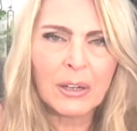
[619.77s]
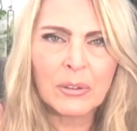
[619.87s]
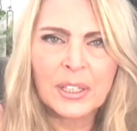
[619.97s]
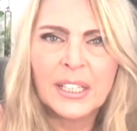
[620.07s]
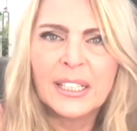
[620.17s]

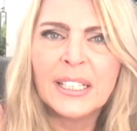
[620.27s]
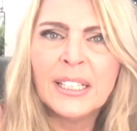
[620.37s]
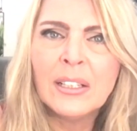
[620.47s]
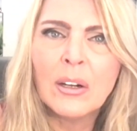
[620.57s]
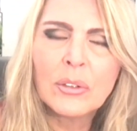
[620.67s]
our
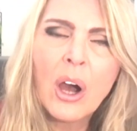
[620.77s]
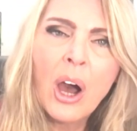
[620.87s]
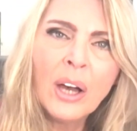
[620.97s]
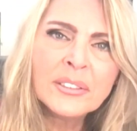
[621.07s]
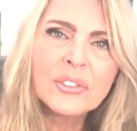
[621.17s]
ego
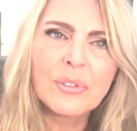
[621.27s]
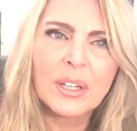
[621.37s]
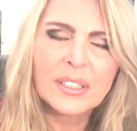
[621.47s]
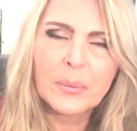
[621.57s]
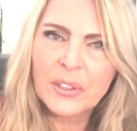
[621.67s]
constructs,